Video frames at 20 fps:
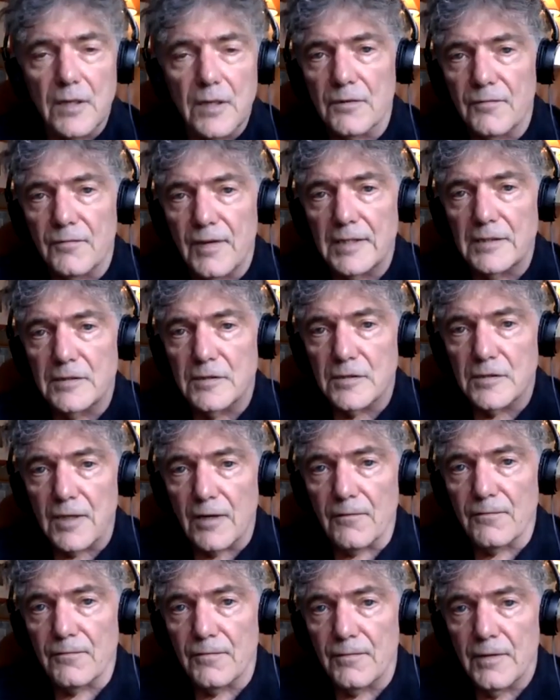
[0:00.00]
cultivate
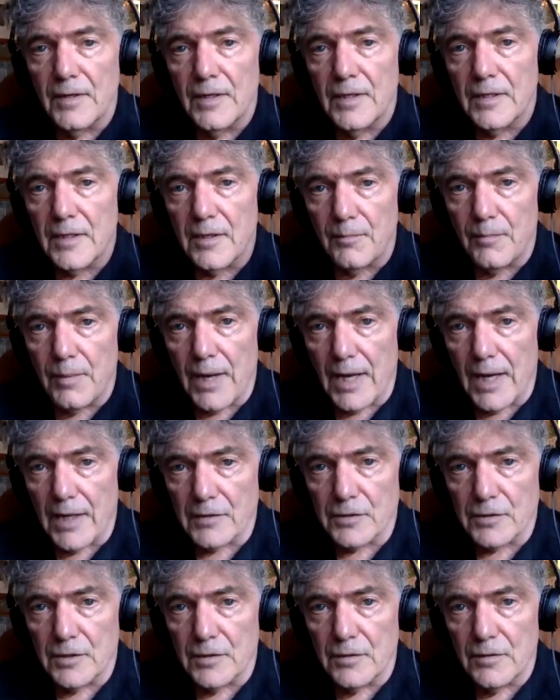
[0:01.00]

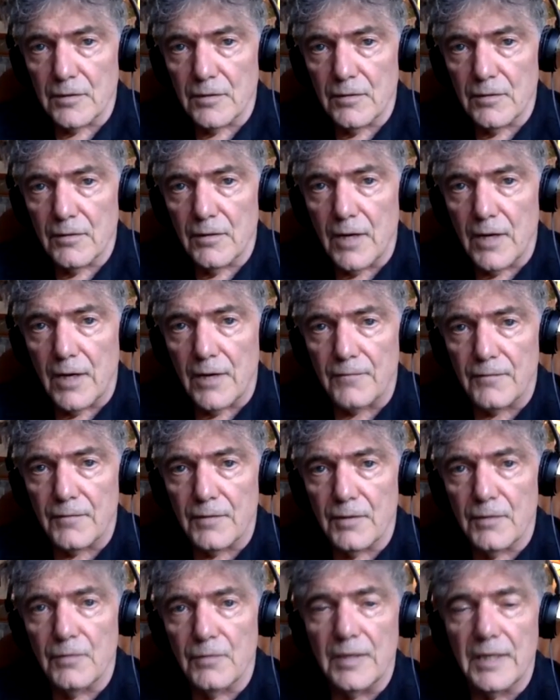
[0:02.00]
self-compassion
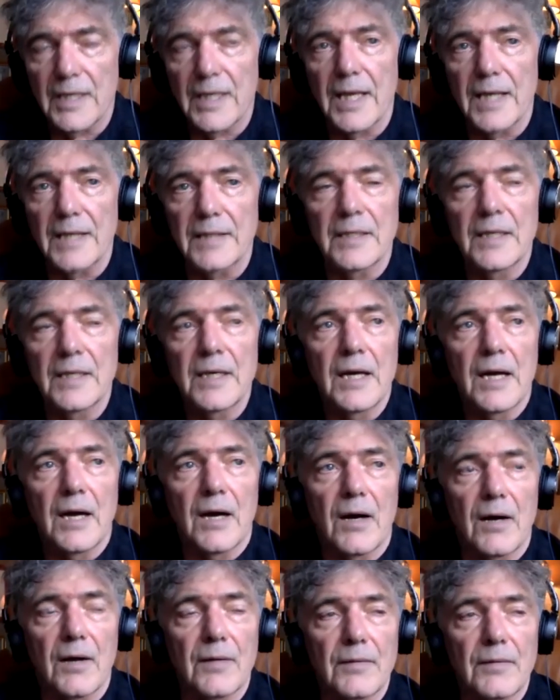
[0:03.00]
for you. And again,
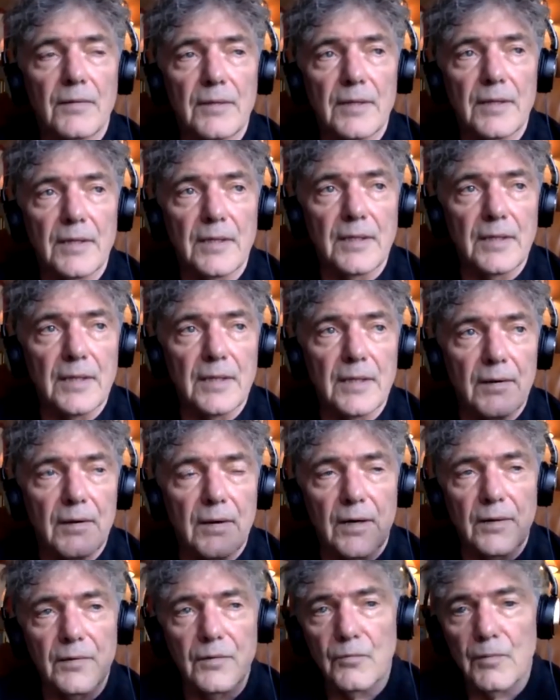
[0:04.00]
on
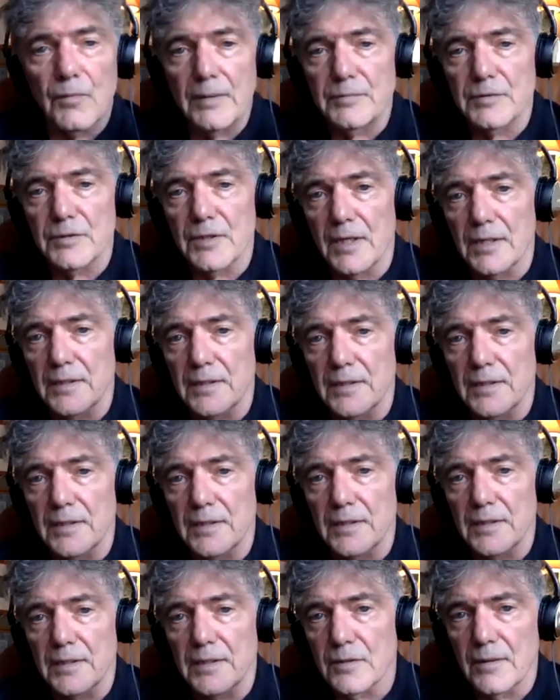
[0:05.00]
the website,
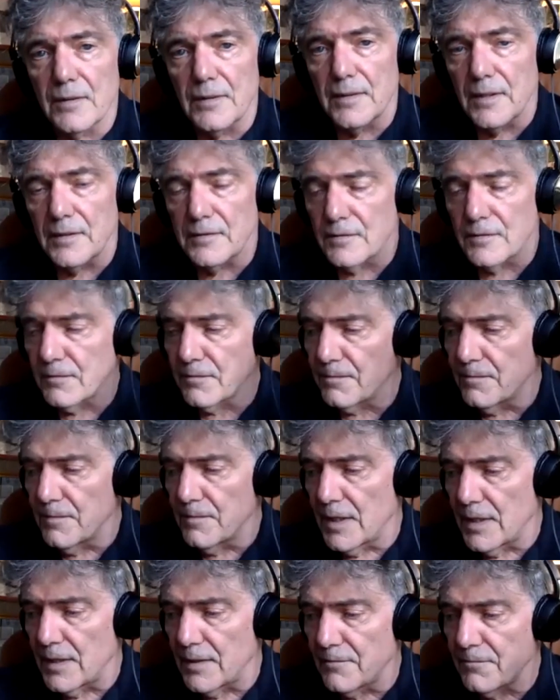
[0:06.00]
there's a
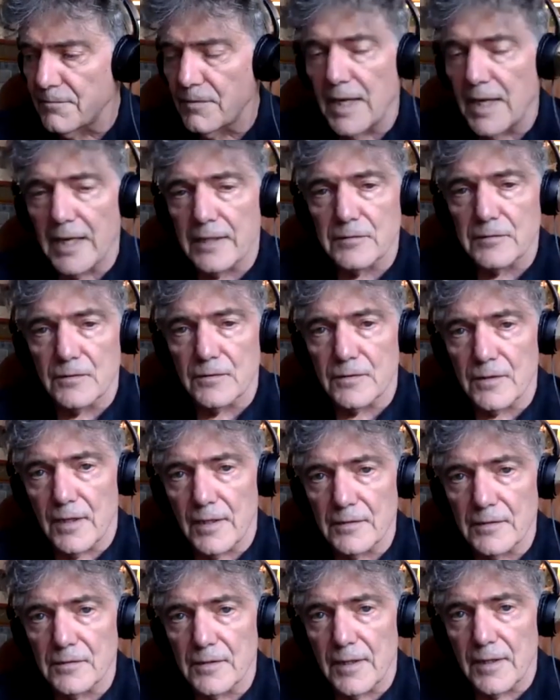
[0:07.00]
free
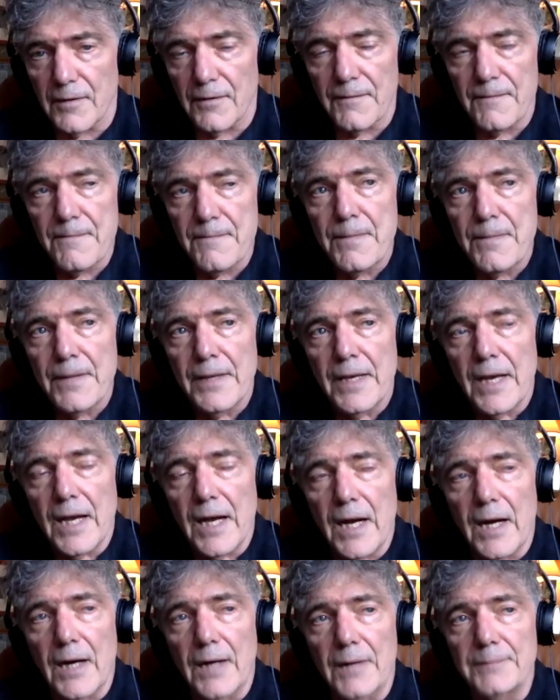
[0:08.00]
exercise there.
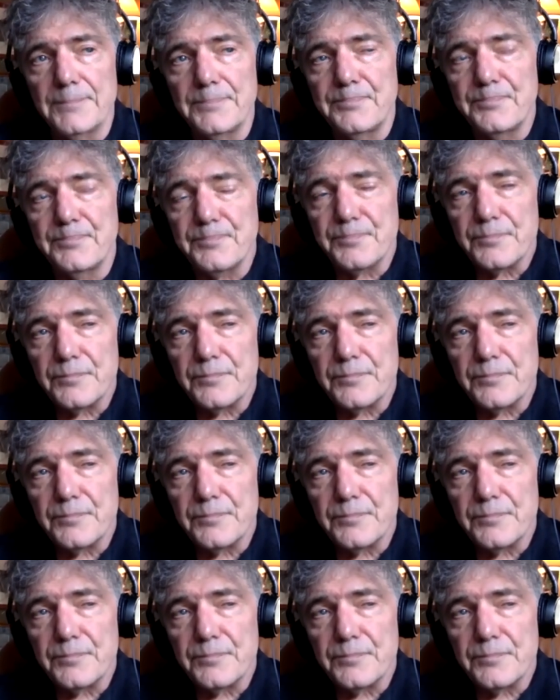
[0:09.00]
Um,